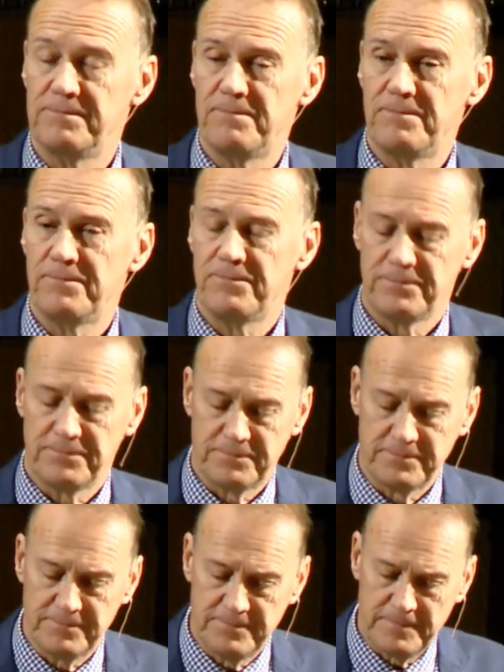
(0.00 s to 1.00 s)

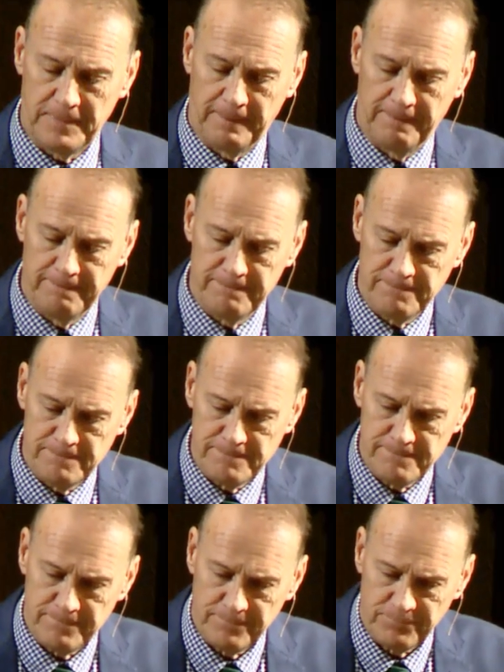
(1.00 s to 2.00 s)

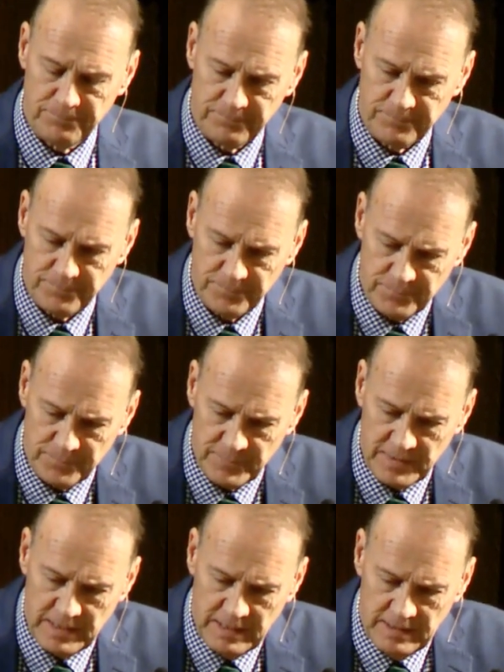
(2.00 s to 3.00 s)

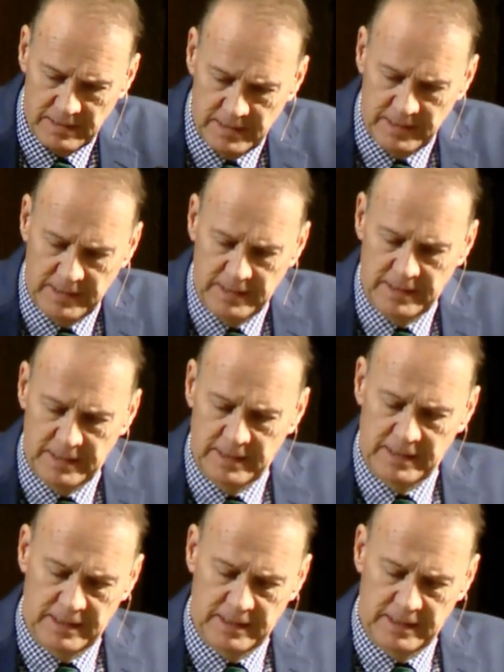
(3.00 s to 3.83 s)
Nothing is said.